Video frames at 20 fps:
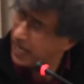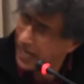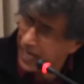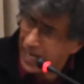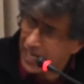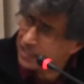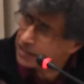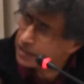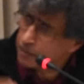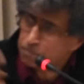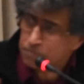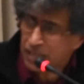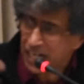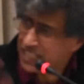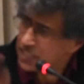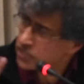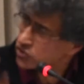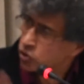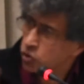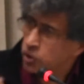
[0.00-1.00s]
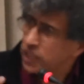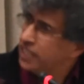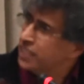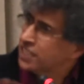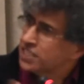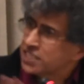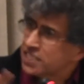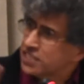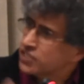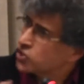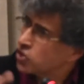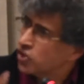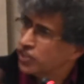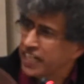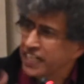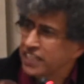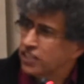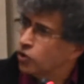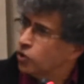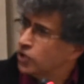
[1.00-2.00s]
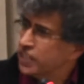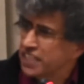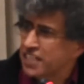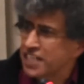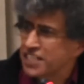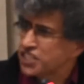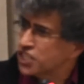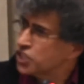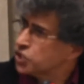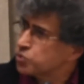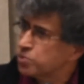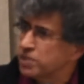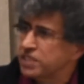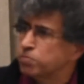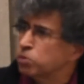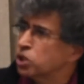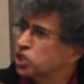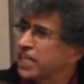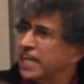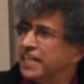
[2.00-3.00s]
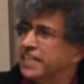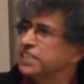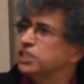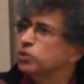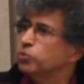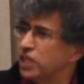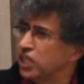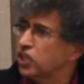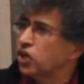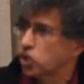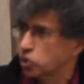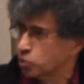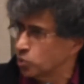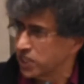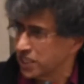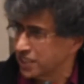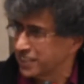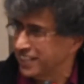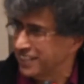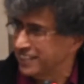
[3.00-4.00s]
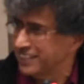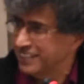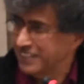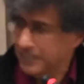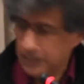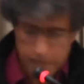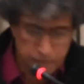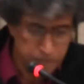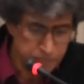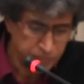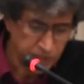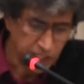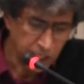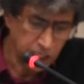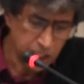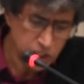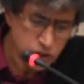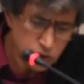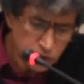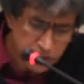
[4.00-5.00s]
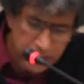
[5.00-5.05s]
and the price correlations or rain correlations with mortality will not work there. So